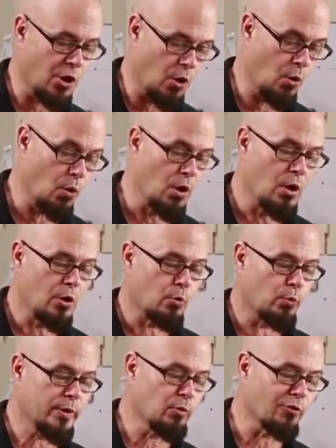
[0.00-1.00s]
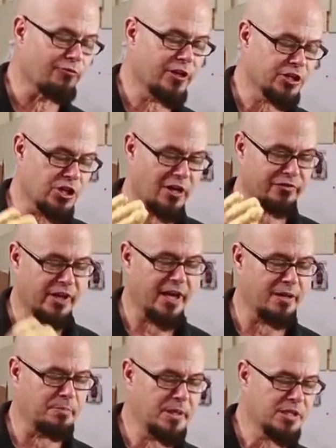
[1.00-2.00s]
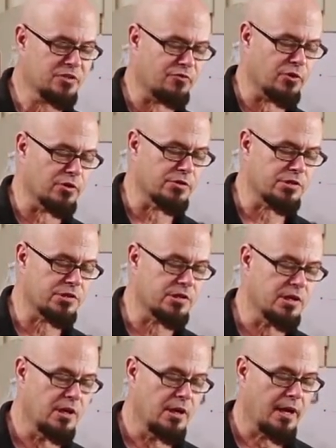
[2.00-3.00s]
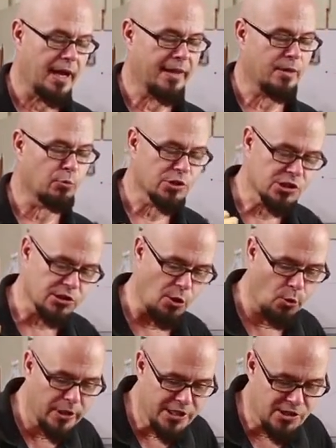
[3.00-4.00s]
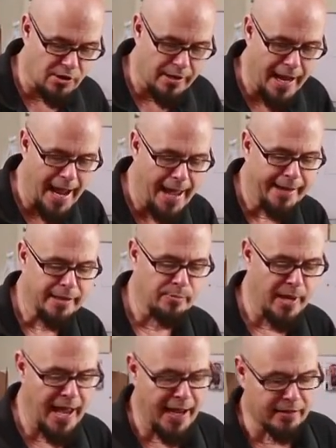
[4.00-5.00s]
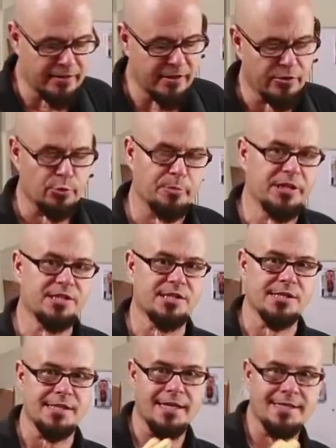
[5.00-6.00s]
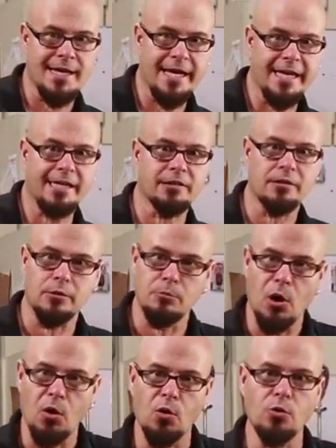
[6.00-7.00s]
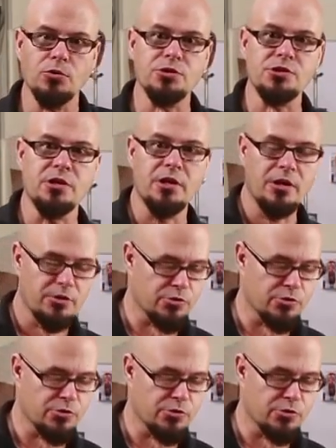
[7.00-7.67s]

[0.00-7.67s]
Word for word: So we will finish off the headpiece first, and then we'll slowly start adding back the other pieces and taking little molds